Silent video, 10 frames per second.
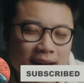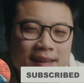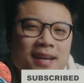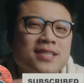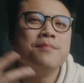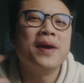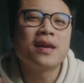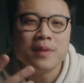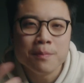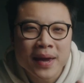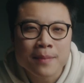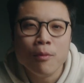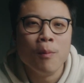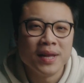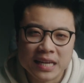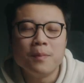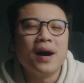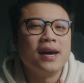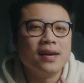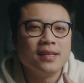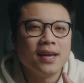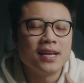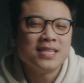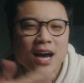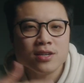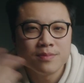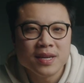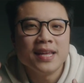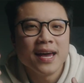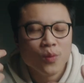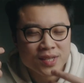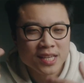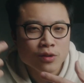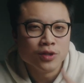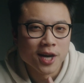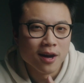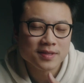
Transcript: It doesn't make me make more money, but it tells me that we did a good job.